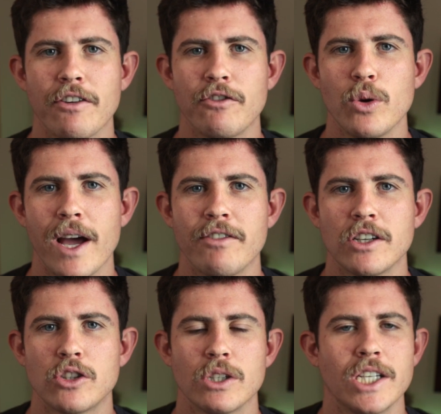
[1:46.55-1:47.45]
if you have
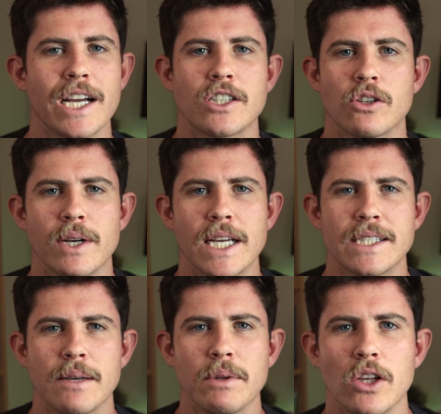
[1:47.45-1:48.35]
a trajectory
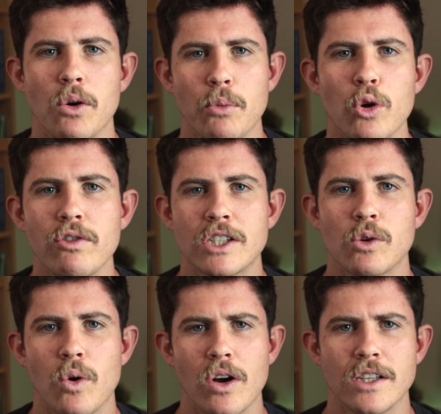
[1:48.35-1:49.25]
and something you're moving
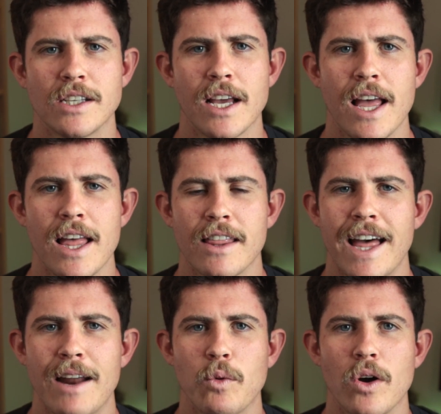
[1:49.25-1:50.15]
towards
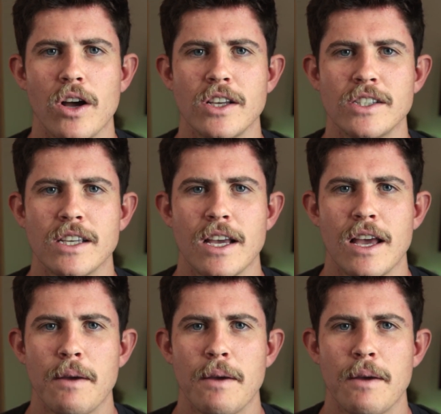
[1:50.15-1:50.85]
that was